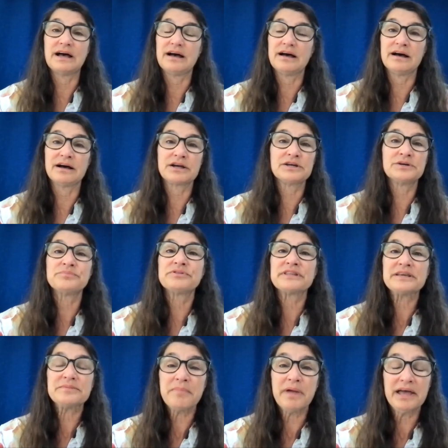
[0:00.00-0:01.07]
a,
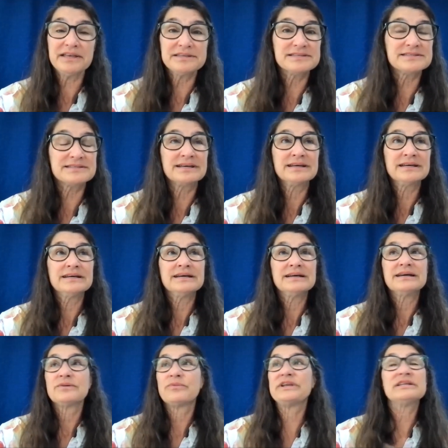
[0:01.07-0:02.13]
complete mess.
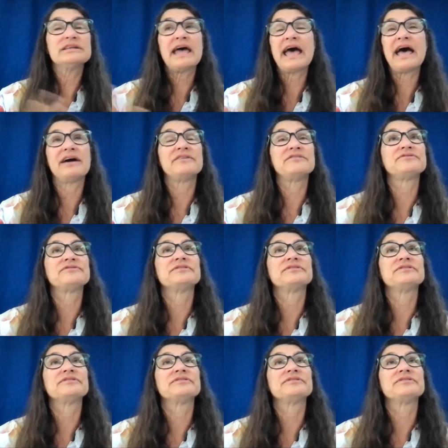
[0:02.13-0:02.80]
We didn't have